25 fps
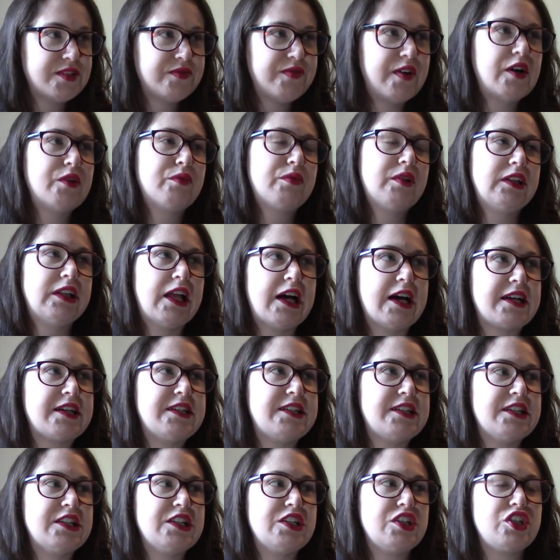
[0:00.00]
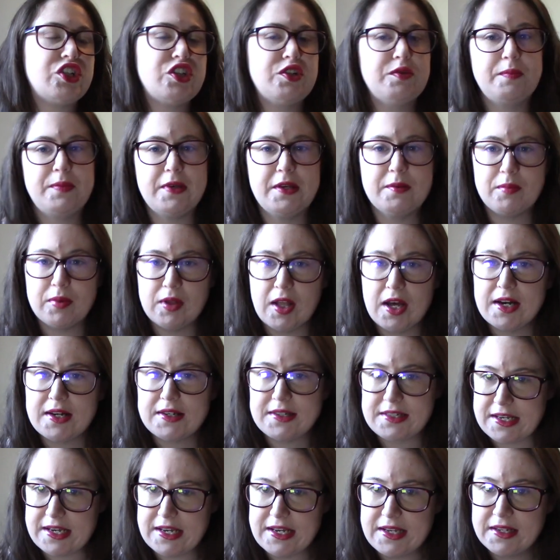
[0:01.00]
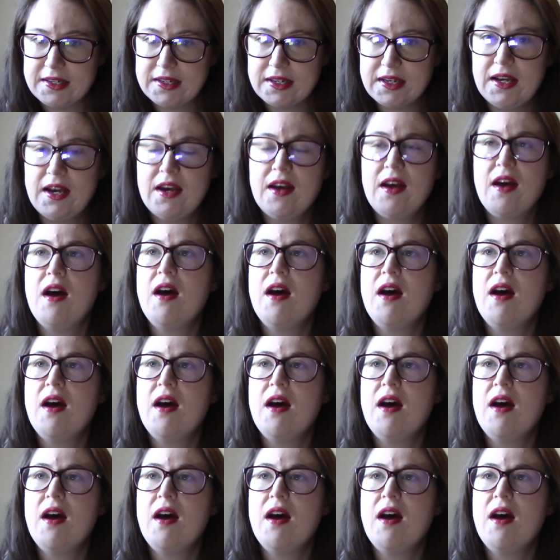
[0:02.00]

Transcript: felt reluctant to be plugged in.